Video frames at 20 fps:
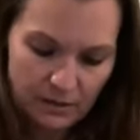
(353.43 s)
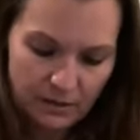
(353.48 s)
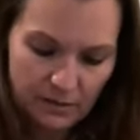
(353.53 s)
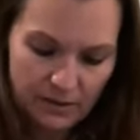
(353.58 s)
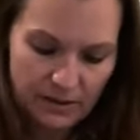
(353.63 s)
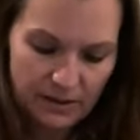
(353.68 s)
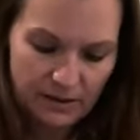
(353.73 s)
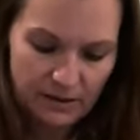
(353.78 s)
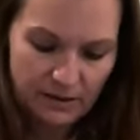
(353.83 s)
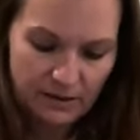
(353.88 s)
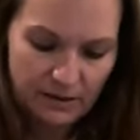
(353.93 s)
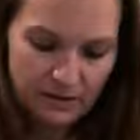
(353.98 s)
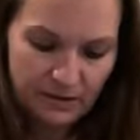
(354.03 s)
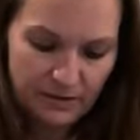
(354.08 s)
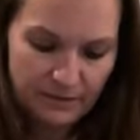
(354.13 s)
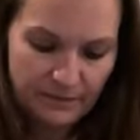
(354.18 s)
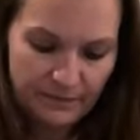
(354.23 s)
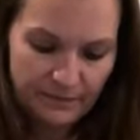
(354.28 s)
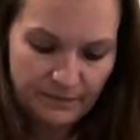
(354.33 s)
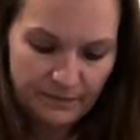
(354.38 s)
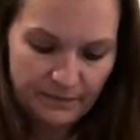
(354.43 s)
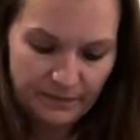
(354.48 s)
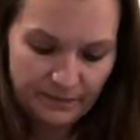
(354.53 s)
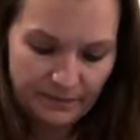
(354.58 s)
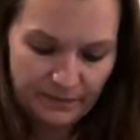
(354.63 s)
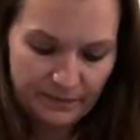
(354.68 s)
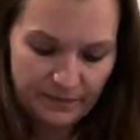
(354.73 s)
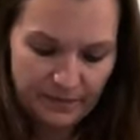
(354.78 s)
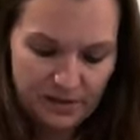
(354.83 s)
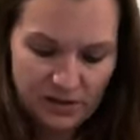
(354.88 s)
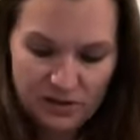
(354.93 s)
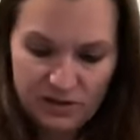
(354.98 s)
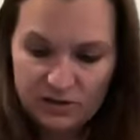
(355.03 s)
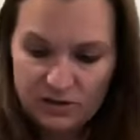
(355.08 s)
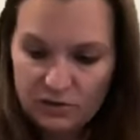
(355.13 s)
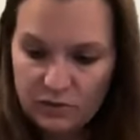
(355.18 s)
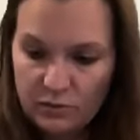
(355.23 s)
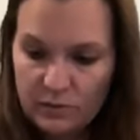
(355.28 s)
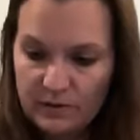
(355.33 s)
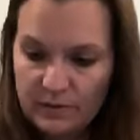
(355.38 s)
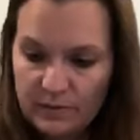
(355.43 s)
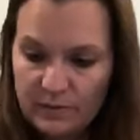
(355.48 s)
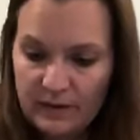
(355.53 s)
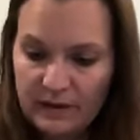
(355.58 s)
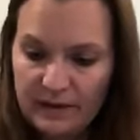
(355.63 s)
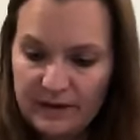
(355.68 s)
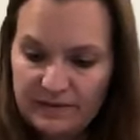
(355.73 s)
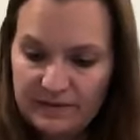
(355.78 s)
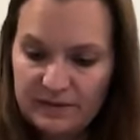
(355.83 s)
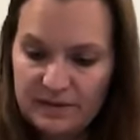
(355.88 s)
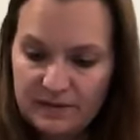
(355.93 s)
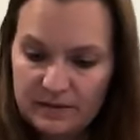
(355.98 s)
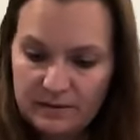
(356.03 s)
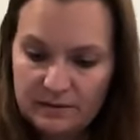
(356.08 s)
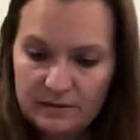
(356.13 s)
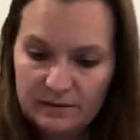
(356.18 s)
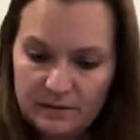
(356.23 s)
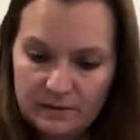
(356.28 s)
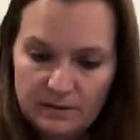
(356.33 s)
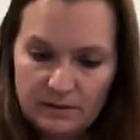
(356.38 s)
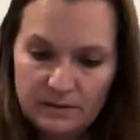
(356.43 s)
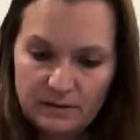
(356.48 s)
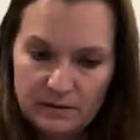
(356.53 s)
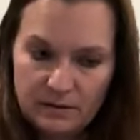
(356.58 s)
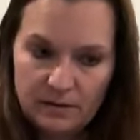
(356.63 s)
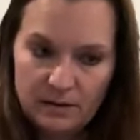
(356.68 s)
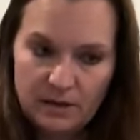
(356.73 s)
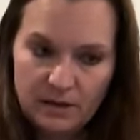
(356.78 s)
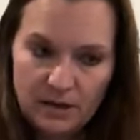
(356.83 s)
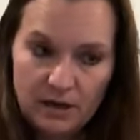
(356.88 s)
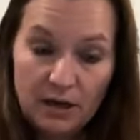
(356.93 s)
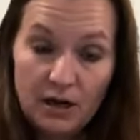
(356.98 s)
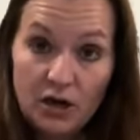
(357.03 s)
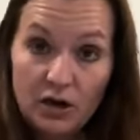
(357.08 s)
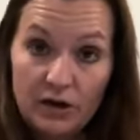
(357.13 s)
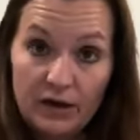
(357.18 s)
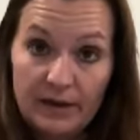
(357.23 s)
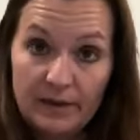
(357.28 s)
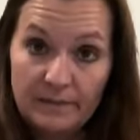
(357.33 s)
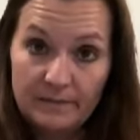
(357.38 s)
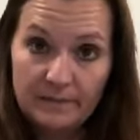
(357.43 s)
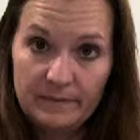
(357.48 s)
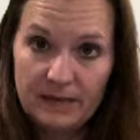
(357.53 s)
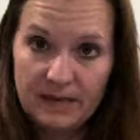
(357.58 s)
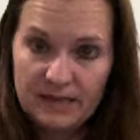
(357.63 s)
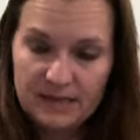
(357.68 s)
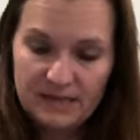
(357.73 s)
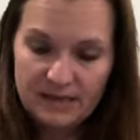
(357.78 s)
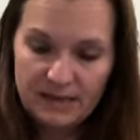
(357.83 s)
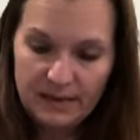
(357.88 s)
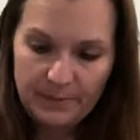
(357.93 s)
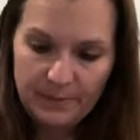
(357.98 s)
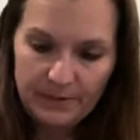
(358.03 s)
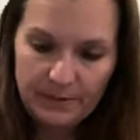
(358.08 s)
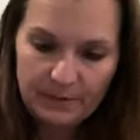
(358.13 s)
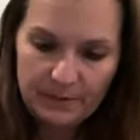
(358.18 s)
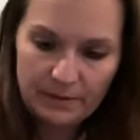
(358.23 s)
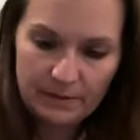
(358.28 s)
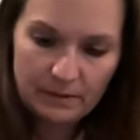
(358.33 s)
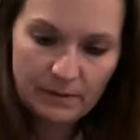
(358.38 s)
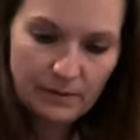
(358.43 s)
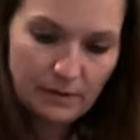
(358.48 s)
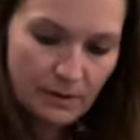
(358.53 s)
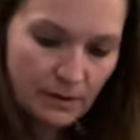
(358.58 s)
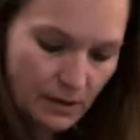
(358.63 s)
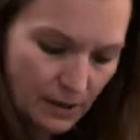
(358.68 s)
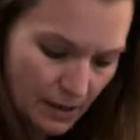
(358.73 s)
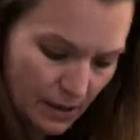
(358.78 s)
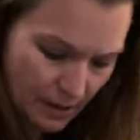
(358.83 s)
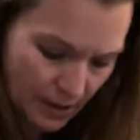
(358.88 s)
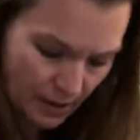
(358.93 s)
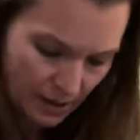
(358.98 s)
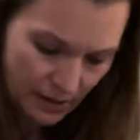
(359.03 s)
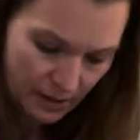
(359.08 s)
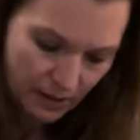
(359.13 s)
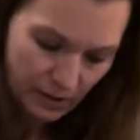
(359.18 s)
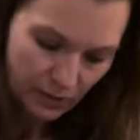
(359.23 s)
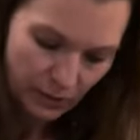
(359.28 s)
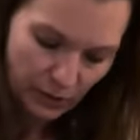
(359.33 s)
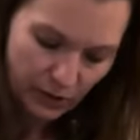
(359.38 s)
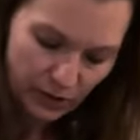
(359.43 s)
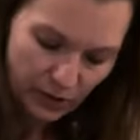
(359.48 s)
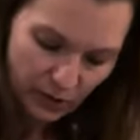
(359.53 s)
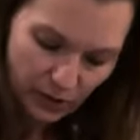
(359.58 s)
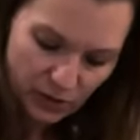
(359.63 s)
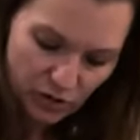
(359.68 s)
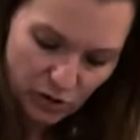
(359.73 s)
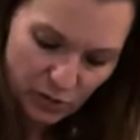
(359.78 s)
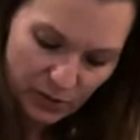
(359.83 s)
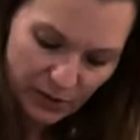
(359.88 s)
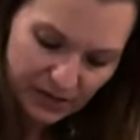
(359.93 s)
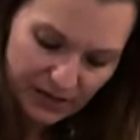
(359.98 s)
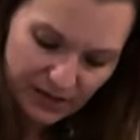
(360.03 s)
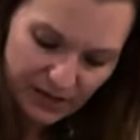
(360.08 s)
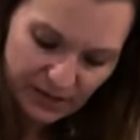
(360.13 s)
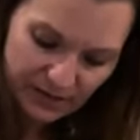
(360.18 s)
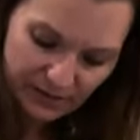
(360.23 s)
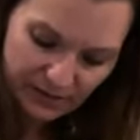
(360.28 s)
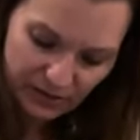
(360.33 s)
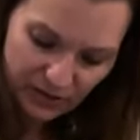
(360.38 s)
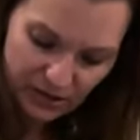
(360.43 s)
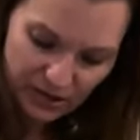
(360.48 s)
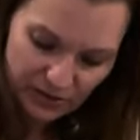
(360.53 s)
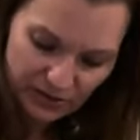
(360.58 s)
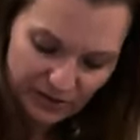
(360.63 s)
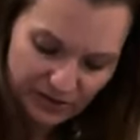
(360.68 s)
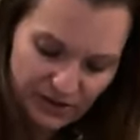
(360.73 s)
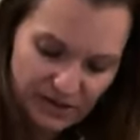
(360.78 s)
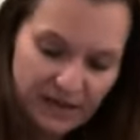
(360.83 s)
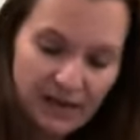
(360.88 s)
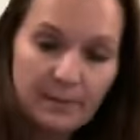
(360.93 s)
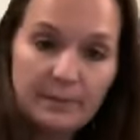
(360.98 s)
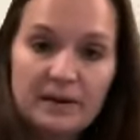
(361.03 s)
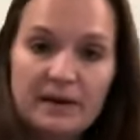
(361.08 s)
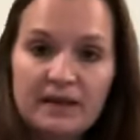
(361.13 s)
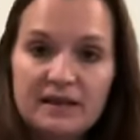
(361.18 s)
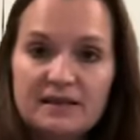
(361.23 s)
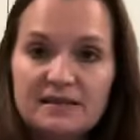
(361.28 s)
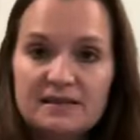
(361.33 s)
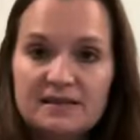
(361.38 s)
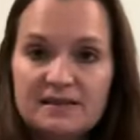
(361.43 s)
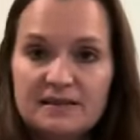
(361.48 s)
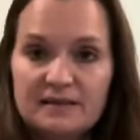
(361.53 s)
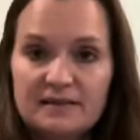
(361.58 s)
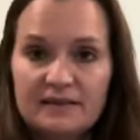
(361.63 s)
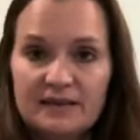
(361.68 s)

We're getting there. Just 2 or 3 left. Okay, next step. We are going to put these in the freezer for 10 minutes.